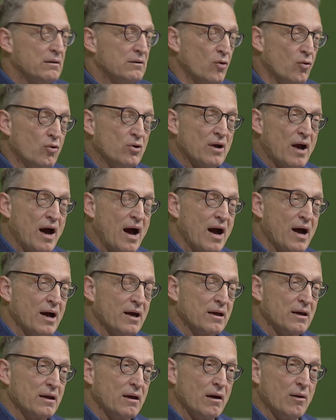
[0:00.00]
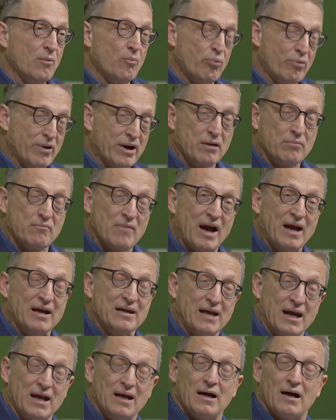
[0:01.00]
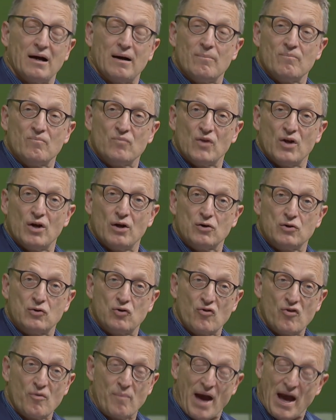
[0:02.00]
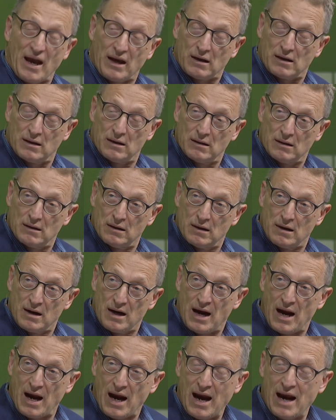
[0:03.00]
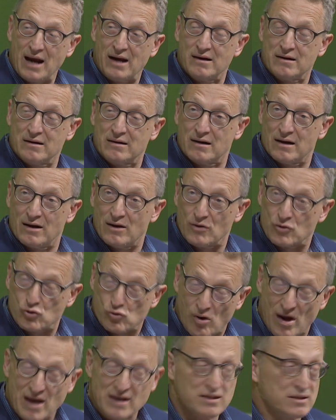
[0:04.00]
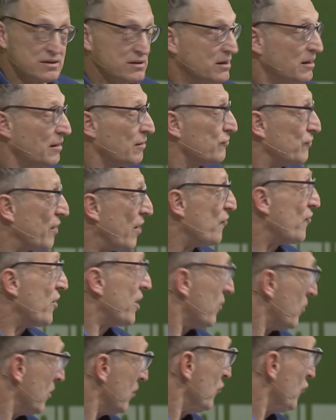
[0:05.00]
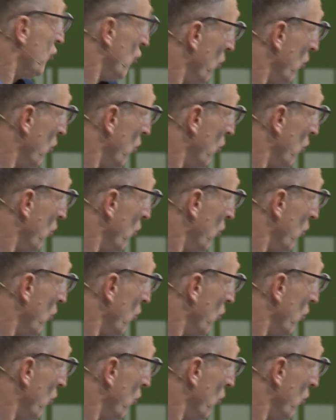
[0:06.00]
don't I bring my data to the bank and trust that they will know